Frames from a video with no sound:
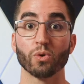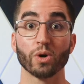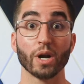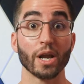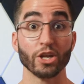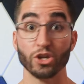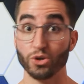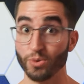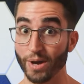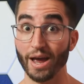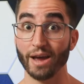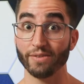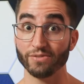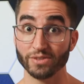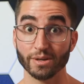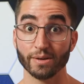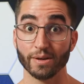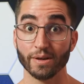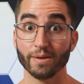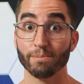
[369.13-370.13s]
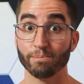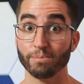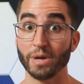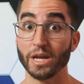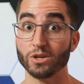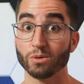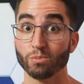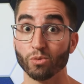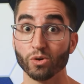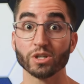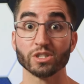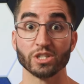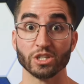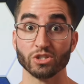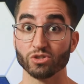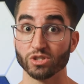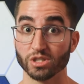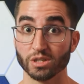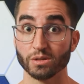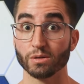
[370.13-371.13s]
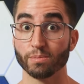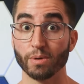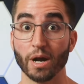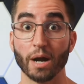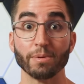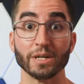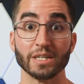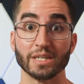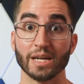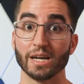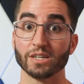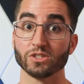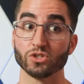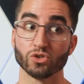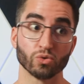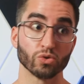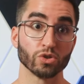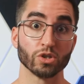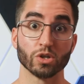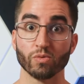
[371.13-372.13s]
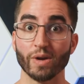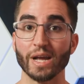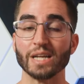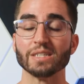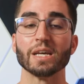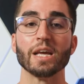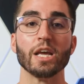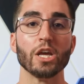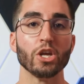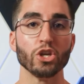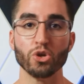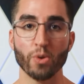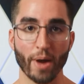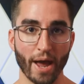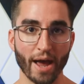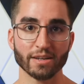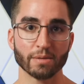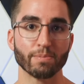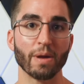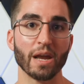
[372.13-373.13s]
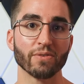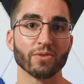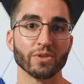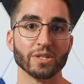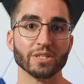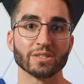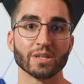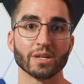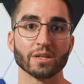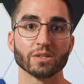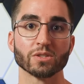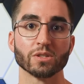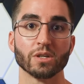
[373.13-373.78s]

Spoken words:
you have to pay your mortgage interest and your property taxes or your rent. You have to pay for these things.